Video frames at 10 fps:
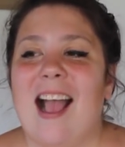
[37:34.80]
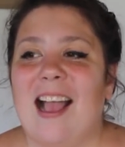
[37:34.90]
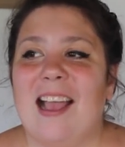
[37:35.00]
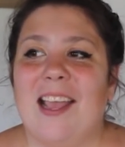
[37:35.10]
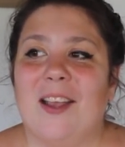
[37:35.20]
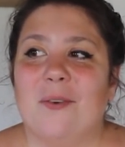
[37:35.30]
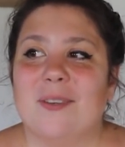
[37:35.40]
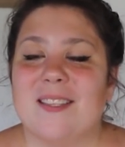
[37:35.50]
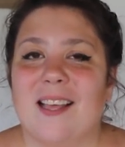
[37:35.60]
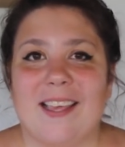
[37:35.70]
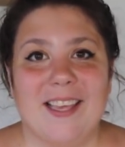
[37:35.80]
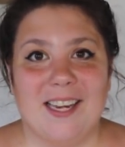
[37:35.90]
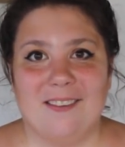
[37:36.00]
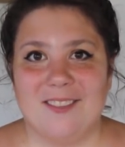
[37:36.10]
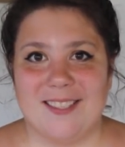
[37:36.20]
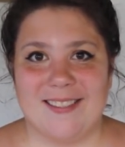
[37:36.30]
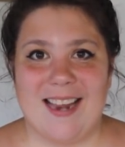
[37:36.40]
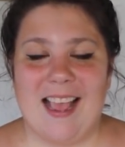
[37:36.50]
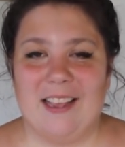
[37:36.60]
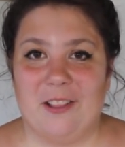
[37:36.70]
I was lucky enough to
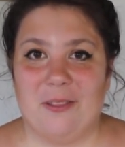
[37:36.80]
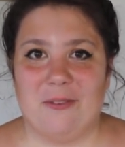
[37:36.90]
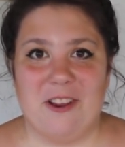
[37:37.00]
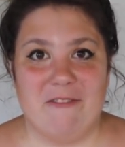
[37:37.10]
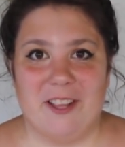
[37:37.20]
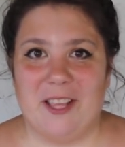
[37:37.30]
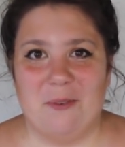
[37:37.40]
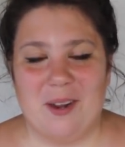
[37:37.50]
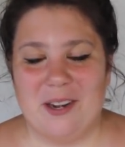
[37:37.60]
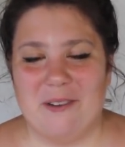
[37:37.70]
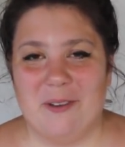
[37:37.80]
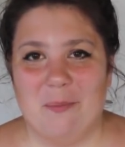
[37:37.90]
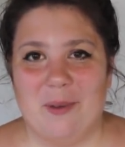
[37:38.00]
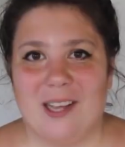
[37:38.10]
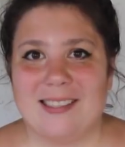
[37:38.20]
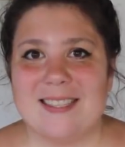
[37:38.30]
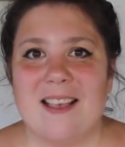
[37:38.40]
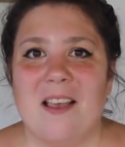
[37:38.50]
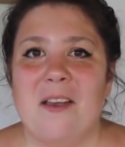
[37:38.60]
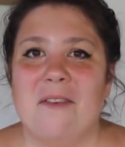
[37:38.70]
snag 3 really wonderful books
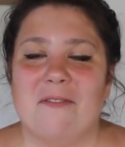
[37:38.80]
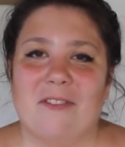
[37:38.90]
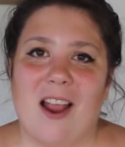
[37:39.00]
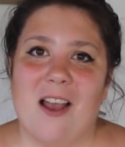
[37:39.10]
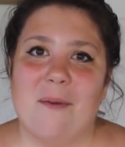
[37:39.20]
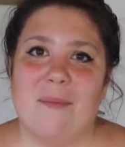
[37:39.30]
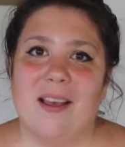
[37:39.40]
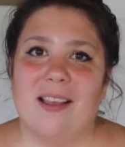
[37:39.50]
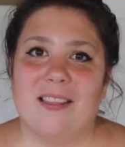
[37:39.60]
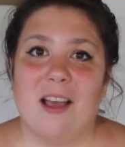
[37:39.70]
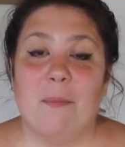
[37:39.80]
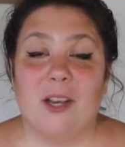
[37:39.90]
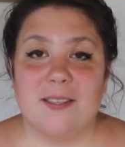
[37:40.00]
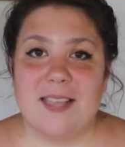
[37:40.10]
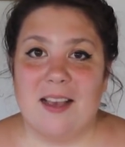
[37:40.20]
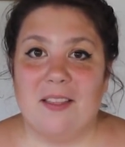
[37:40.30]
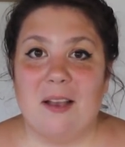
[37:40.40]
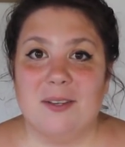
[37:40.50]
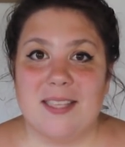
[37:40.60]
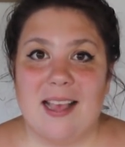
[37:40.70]
from a book sale
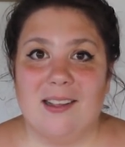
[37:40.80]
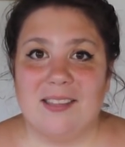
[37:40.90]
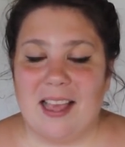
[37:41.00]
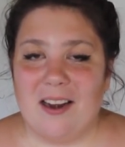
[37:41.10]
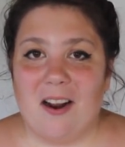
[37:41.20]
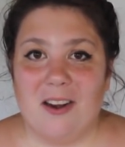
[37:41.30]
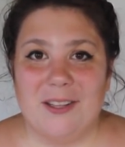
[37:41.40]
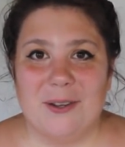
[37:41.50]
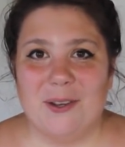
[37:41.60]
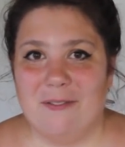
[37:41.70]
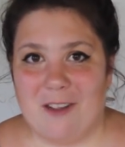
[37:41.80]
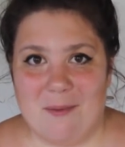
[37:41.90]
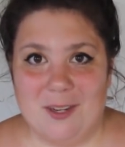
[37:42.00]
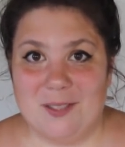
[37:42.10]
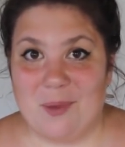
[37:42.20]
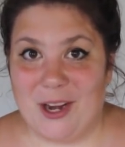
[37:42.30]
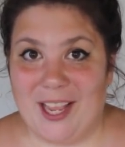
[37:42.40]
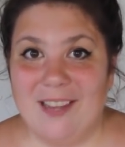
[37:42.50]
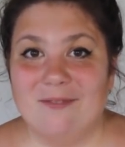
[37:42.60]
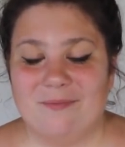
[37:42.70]
that was held at our local farmers
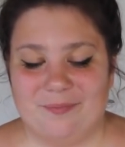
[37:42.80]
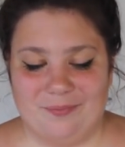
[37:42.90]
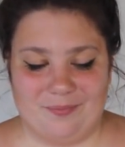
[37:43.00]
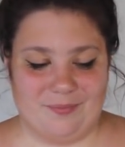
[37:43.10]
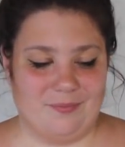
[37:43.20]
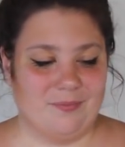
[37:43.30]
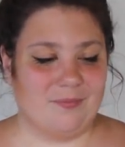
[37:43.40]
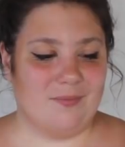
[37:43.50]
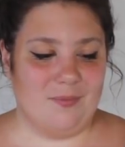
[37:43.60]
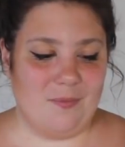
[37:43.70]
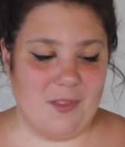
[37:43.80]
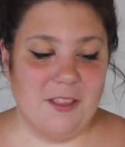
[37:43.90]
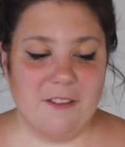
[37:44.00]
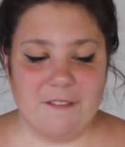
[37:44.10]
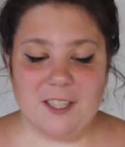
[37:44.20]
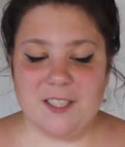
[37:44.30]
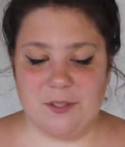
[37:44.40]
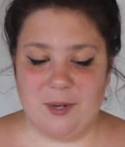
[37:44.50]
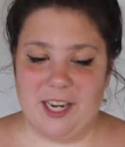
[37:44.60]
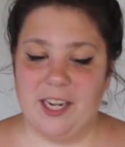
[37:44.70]
market. The
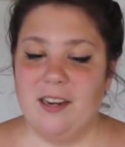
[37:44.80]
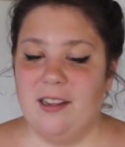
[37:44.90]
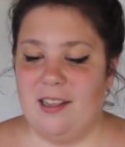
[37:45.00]
first one